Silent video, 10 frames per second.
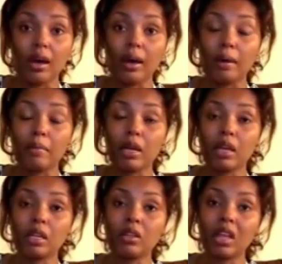
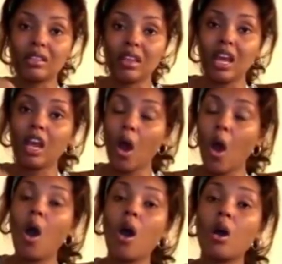that they
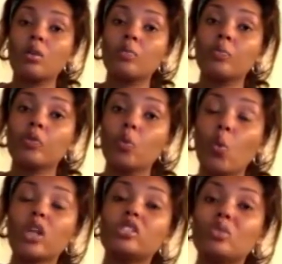all
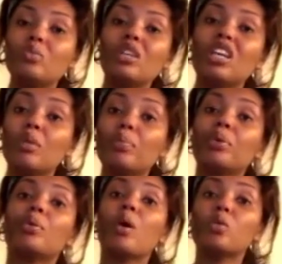want to be
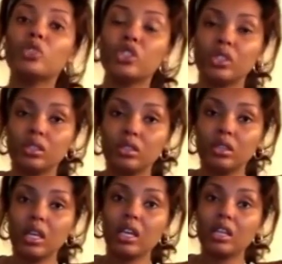approached
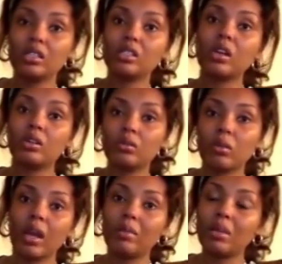in a certain
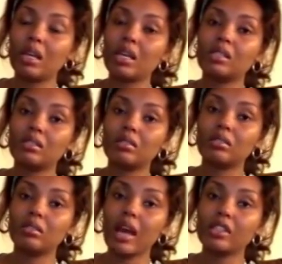way, because
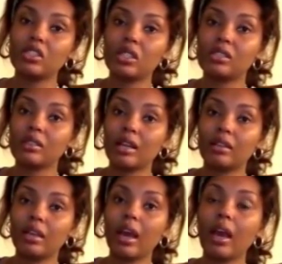that's just
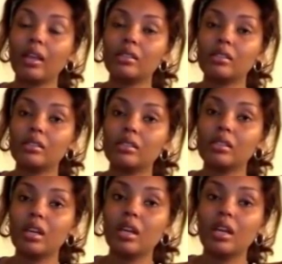not the case.
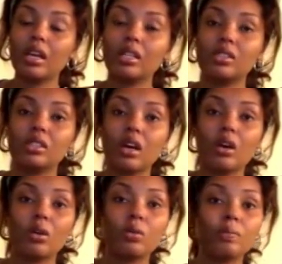And
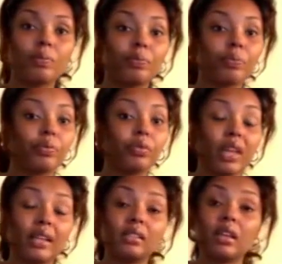so
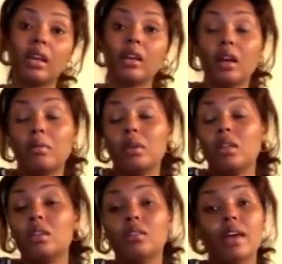that's the
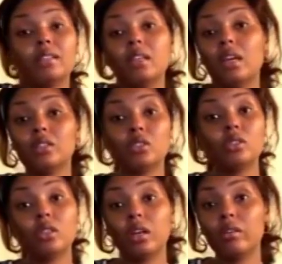answer
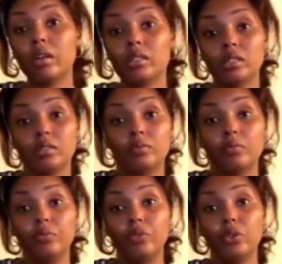to that question.
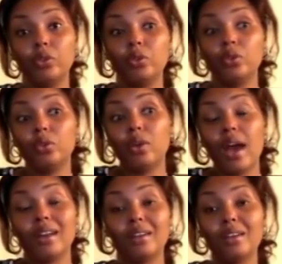You
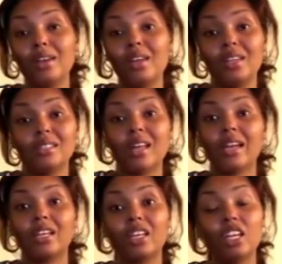gotta, it's
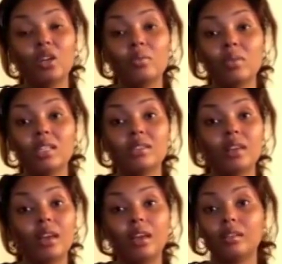like a hit or miss
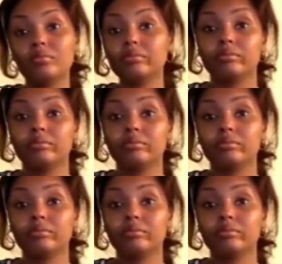thing.